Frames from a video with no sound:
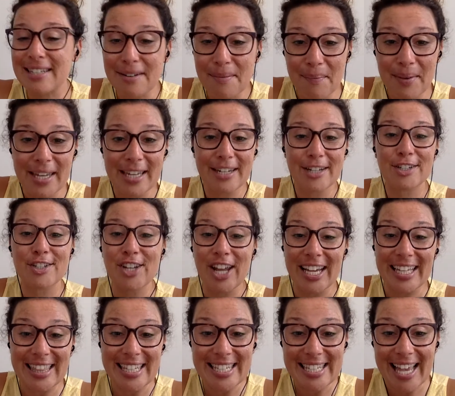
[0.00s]
to me, to
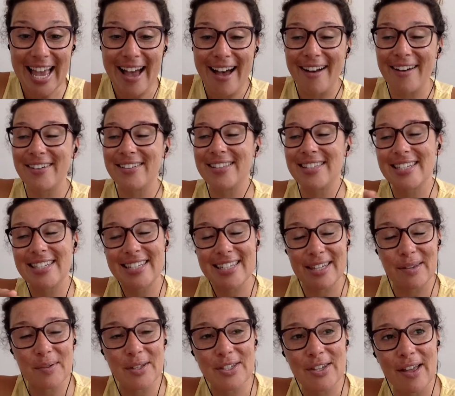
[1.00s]
check this out, to
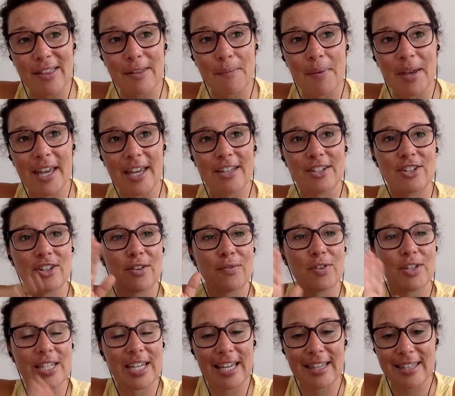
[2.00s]
see what's on the page. And if
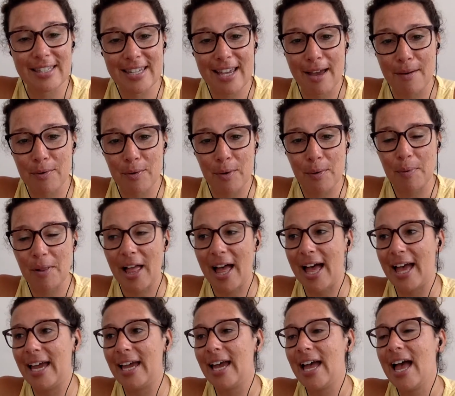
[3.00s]
you take the time to
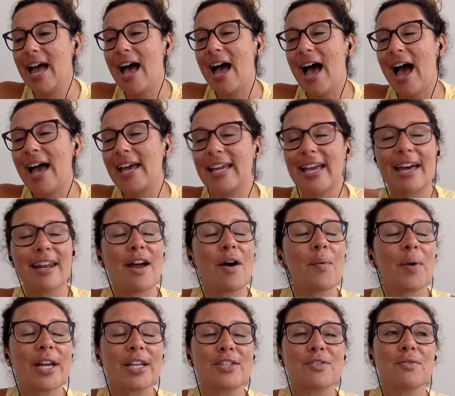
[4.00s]
apply, I cannot
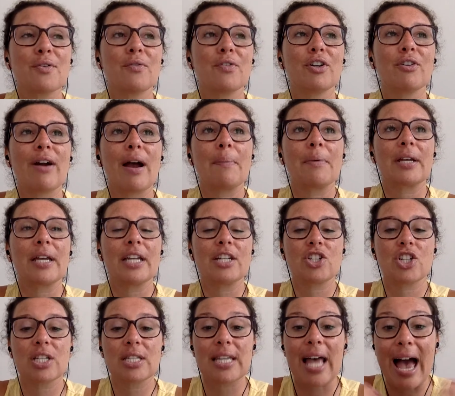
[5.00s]
wait to review your
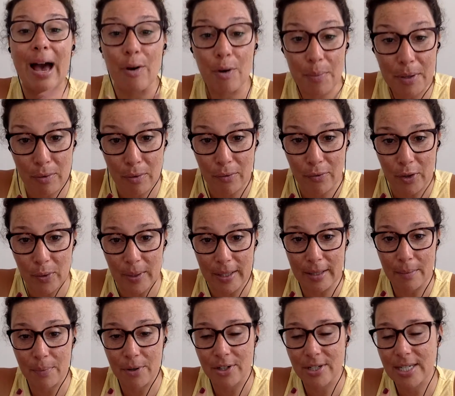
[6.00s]
applications. I will be reviewing
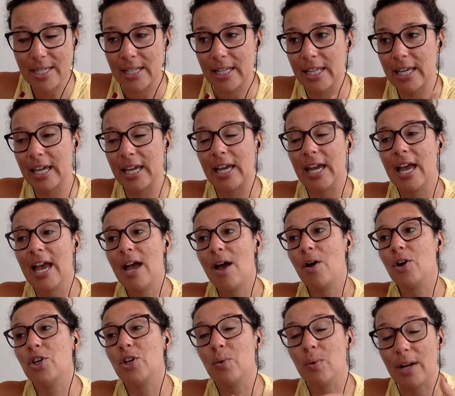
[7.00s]
them personally.
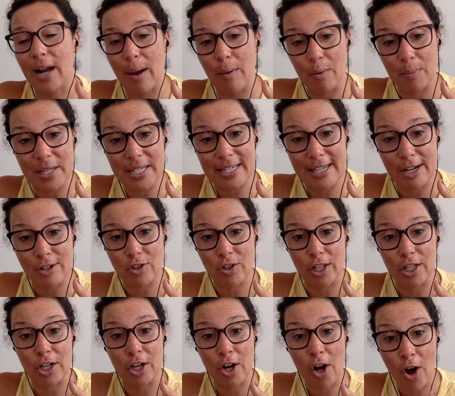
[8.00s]
You and I will be
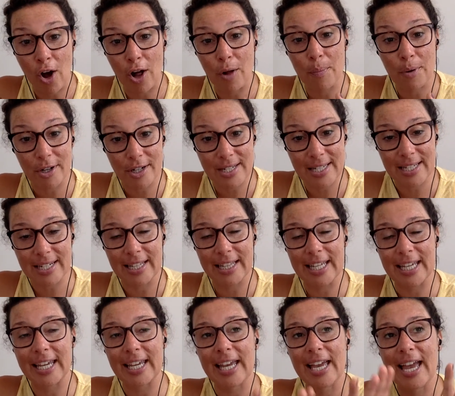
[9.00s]
scheduling a call
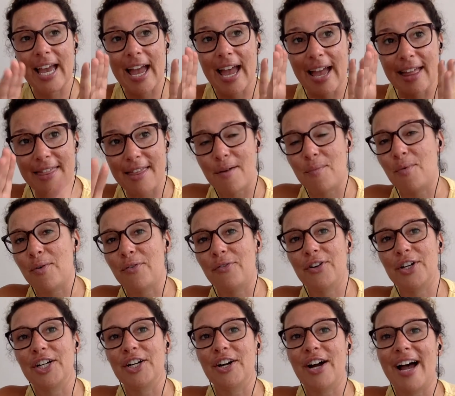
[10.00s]
personally, and then we'll
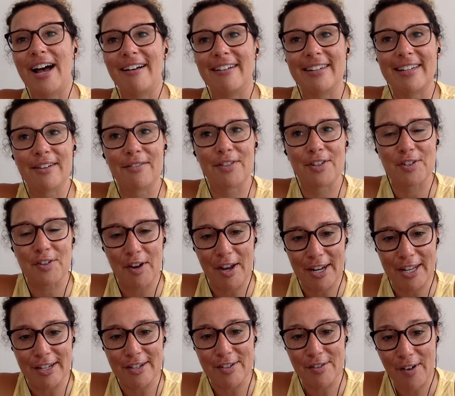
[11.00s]
figure out if the
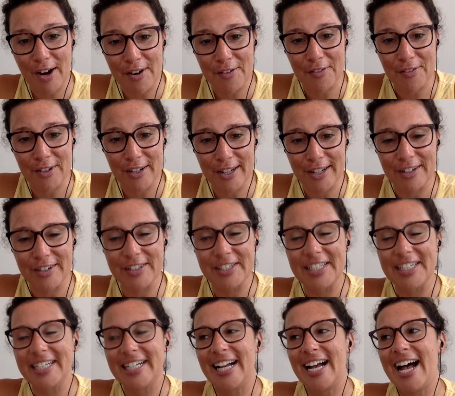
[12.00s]
training is right for you
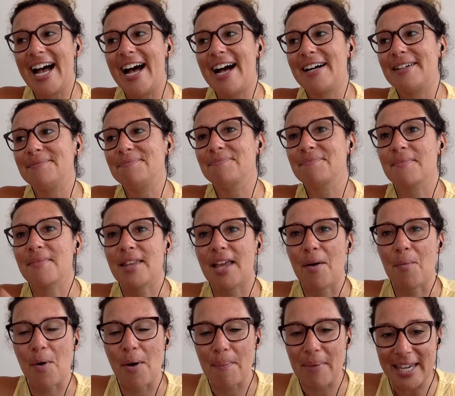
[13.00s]
and
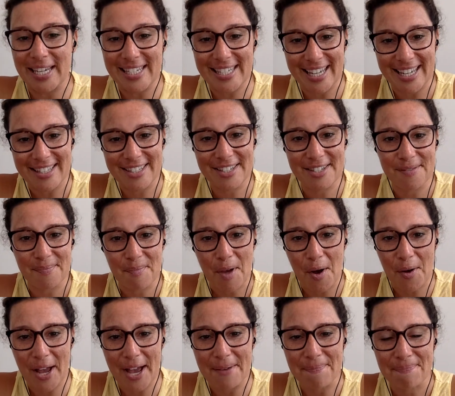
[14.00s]
what makes sense.
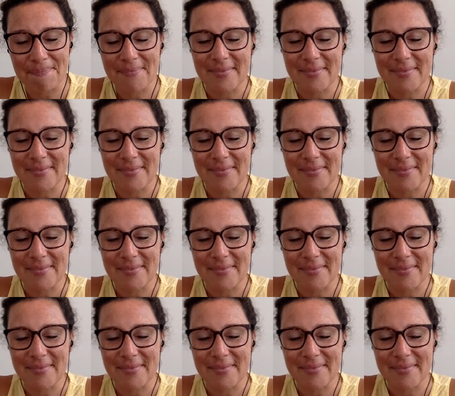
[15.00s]
Okay?